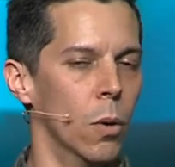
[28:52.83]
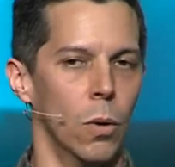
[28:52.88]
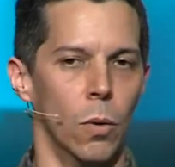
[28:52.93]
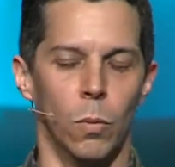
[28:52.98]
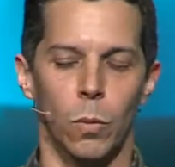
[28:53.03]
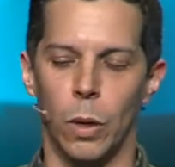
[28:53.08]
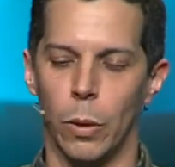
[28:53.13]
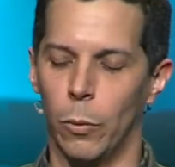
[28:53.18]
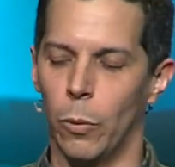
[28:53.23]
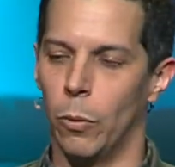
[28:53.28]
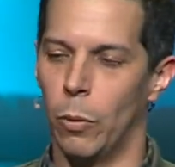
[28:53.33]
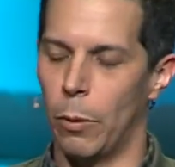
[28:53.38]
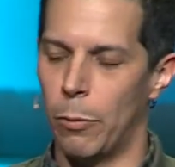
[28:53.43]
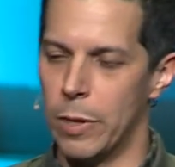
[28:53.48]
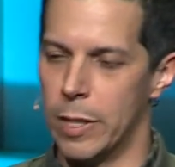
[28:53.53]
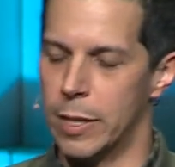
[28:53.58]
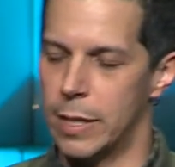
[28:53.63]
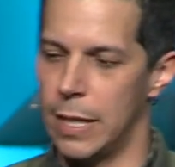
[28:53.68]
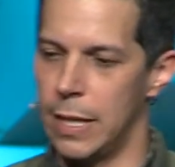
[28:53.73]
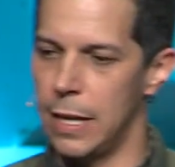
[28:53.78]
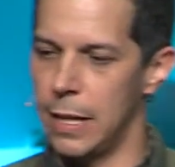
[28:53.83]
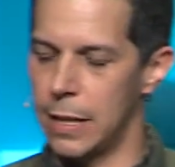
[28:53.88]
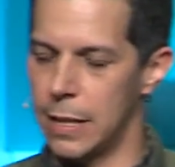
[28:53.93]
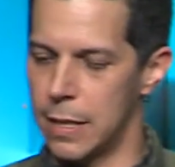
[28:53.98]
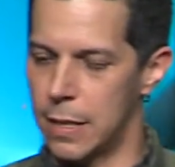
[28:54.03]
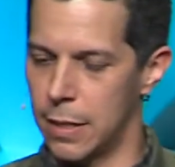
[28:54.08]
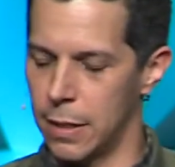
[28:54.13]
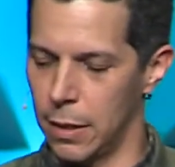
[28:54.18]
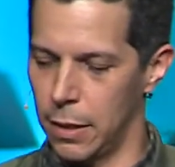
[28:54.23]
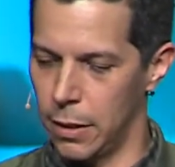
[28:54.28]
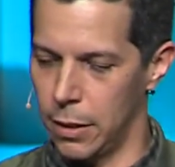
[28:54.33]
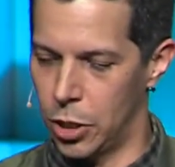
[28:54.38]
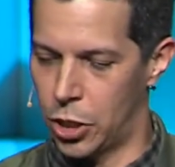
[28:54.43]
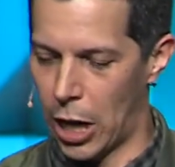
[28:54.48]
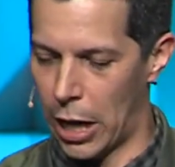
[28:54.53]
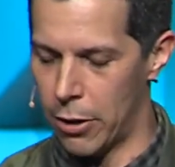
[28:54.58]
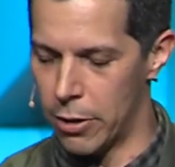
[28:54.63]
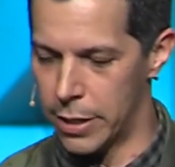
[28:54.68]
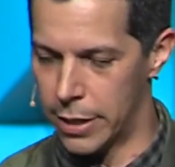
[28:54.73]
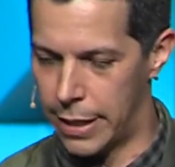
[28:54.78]
What we see is
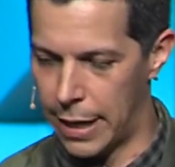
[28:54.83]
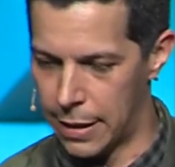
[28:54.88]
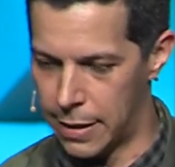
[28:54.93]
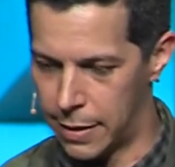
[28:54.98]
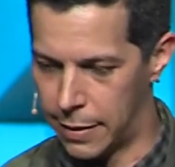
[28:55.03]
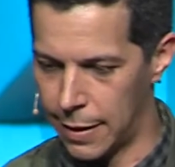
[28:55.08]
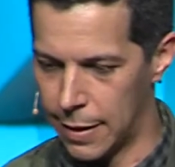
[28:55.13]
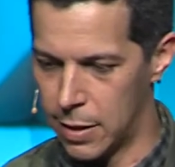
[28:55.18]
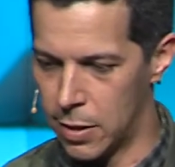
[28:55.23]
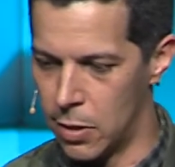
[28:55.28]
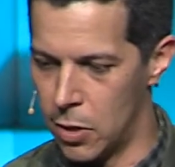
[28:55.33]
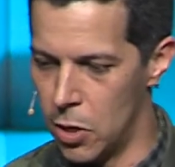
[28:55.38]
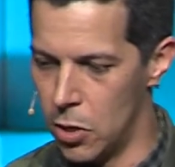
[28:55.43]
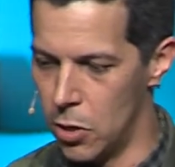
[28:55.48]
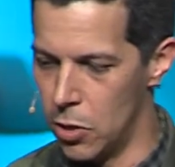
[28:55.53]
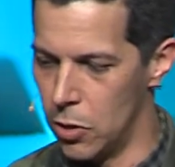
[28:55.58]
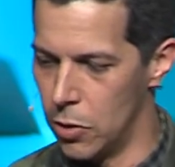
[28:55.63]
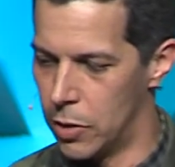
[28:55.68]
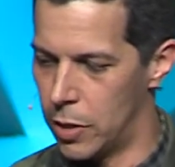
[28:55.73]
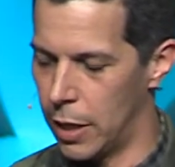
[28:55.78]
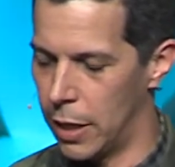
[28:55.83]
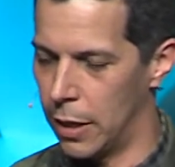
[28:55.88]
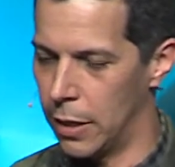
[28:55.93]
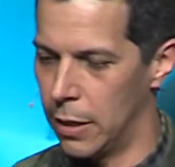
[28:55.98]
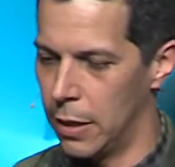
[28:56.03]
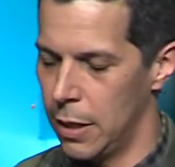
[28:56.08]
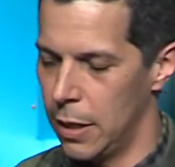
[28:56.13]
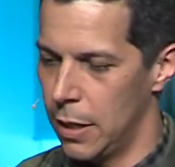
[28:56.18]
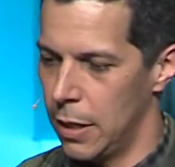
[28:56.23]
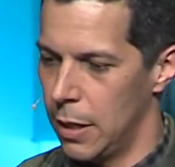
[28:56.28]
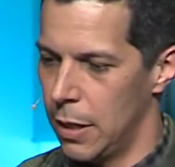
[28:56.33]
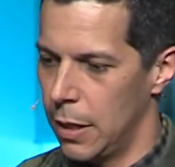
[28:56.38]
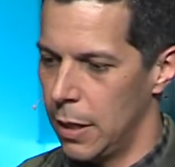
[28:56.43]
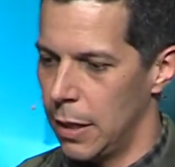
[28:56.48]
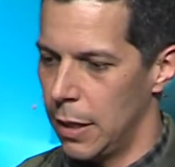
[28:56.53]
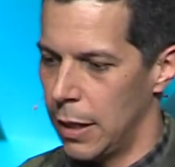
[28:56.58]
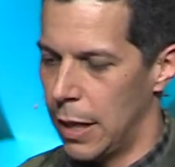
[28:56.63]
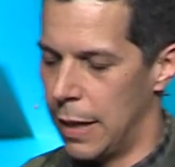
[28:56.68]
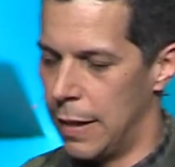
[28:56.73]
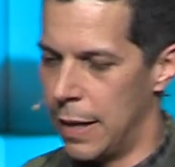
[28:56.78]
Jairus gets this news, and
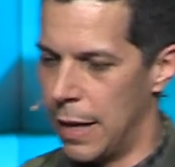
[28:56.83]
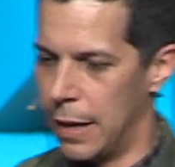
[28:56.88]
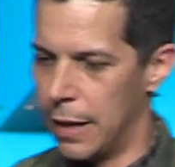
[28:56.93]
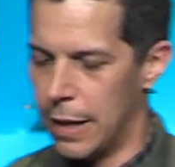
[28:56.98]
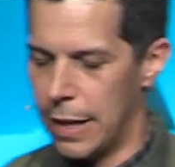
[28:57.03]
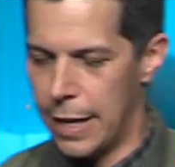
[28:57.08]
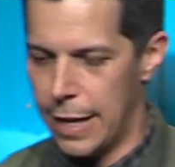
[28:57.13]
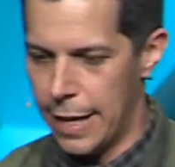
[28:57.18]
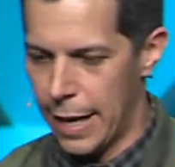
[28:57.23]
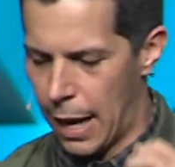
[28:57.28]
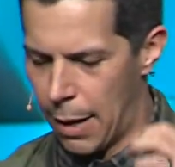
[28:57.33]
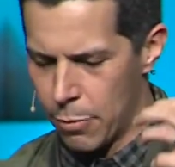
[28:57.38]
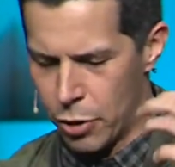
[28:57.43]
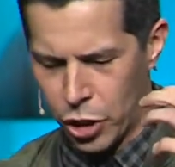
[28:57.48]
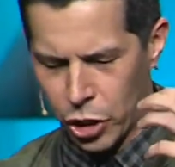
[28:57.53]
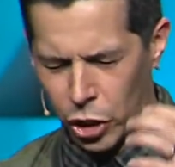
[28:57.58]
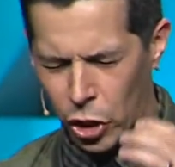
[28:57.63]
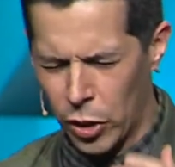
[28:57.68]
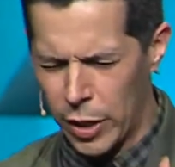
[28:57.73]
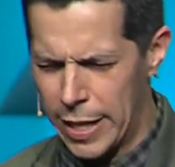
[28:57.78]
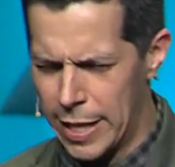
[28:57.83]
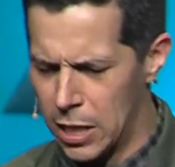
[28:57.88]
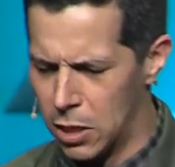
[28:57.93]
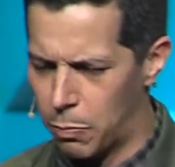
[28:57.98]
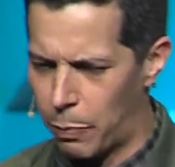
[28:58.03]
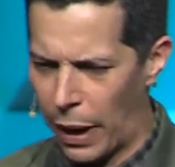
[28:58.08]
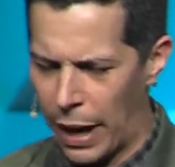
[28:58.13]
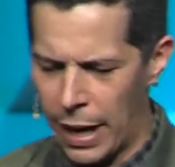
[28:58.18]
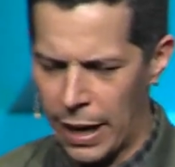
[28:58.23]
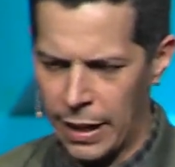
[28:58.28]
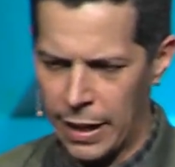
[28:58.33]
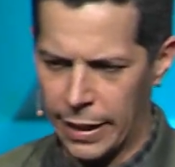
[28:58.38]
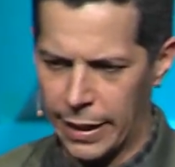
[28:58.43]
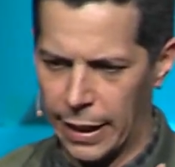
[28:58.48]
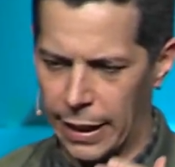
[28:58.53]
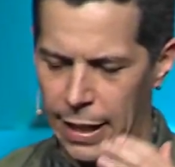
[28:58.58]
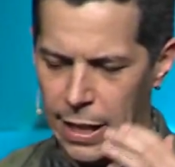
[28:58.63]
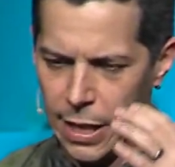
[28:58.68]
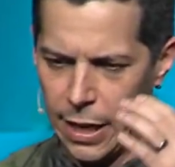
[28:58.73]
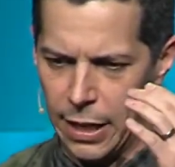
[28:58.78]
then I'm sure he's
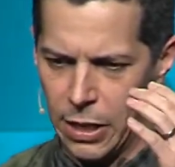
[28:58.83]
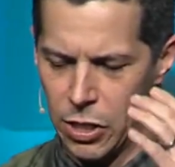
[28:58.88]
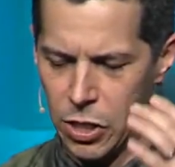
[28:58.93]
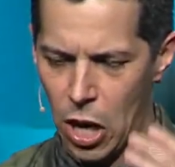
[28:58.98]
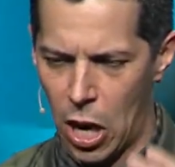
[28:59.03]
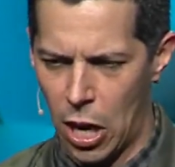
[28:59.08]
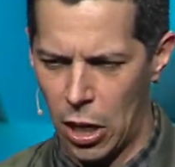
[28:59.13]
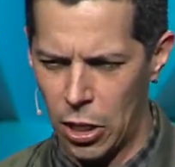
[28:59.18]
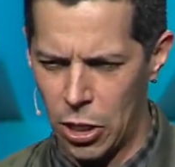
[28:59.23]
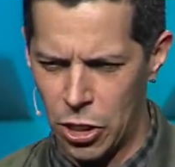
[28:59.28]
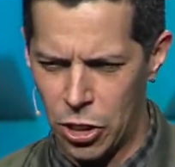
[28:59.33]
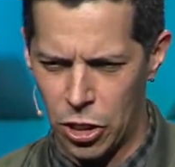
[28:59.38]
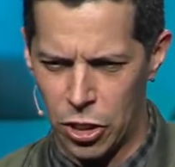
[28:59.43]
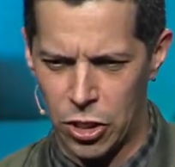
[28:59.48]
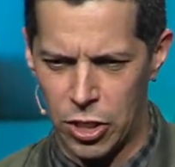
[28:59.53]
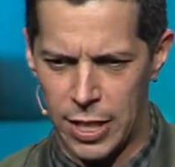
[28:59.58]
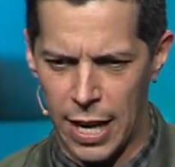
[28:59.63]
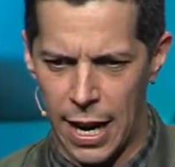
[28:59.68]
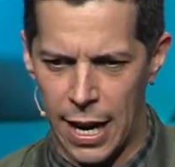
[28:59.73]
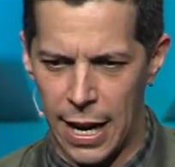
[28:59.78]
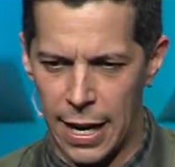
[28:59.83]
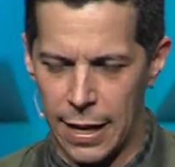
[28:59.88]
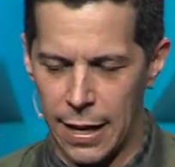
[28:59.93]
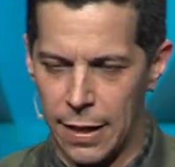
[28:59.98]
panicking. His daughter's just died.